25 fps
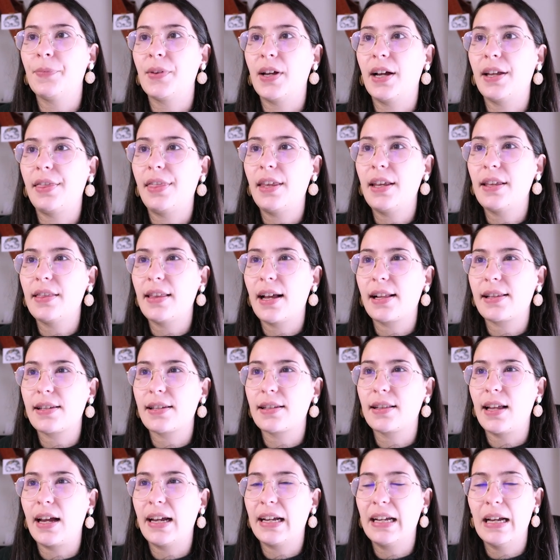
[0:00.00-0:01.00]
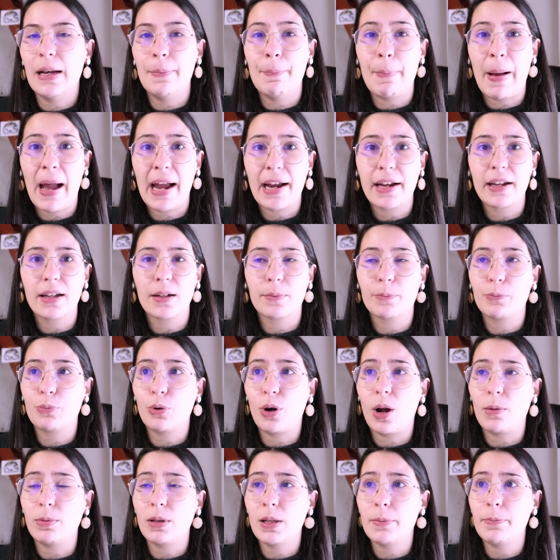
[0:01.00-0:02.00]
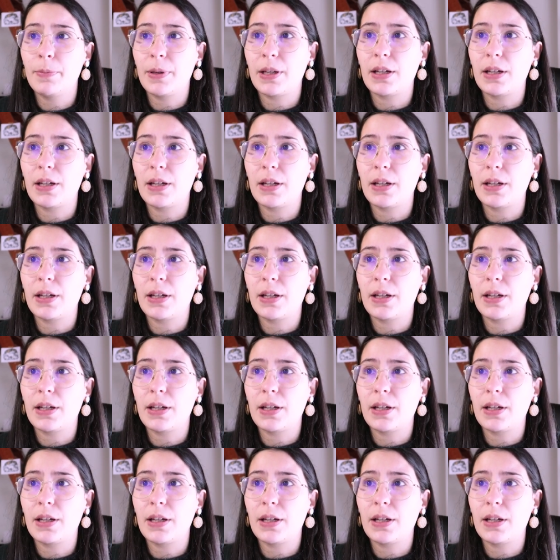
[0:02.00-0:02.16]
I think that's like a Mac problem,